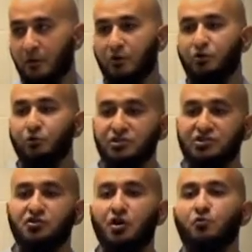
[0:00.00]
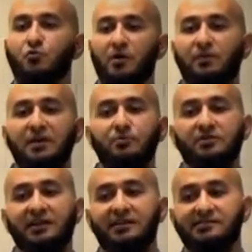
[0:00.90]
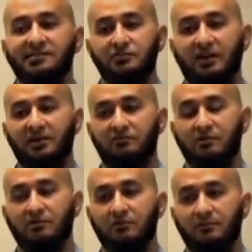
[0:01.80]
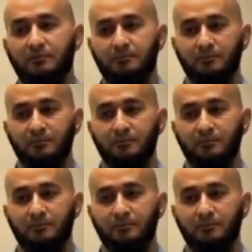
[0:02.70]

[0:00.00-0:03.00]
Or do we just go with what people tell us is right and wrong?